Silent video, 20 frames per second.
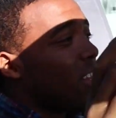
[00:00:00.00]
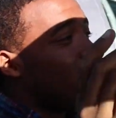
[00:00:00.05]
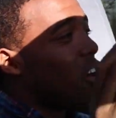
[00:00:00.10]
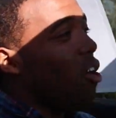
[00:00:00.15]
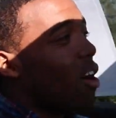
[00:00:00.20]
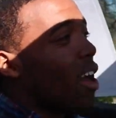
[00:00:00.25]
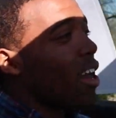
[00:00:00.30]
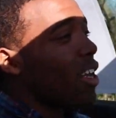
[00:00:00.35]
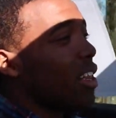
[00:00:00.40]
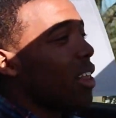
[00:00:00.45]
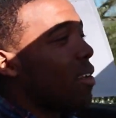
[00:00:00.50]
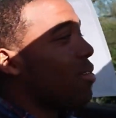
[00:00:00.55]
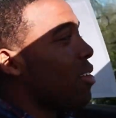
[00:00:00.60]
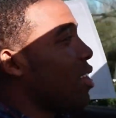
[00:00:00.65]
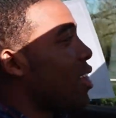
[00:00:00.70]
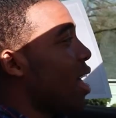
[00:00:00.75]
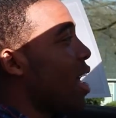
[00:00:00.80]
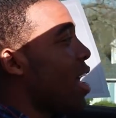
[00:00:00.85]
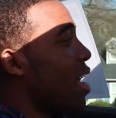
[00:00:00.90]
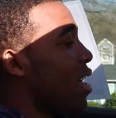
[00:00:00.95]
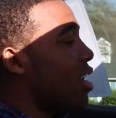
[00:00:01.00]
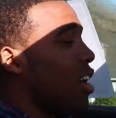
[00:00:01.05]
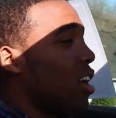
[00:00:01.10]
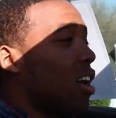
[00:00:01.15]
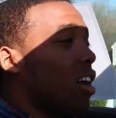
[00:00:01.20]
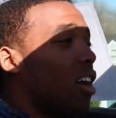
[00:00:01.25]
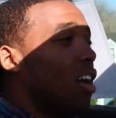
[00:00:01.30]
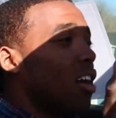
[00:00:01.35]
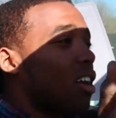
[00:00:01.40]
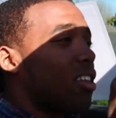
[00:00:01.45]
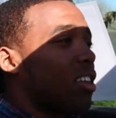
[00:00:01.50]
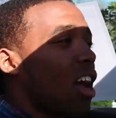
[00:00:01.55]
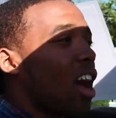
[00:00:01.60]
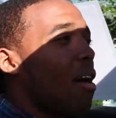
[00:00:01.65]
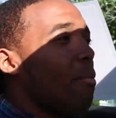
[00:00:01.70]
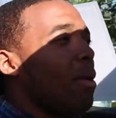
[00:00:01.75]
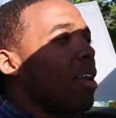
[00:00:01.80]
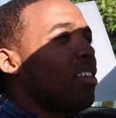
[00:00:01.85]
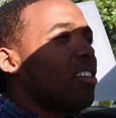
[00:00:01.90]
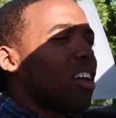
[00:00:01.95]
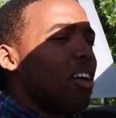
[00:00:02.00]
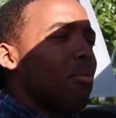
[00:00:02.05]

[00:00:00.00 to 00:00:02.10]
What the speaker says: go ahead and leave it a like, comment,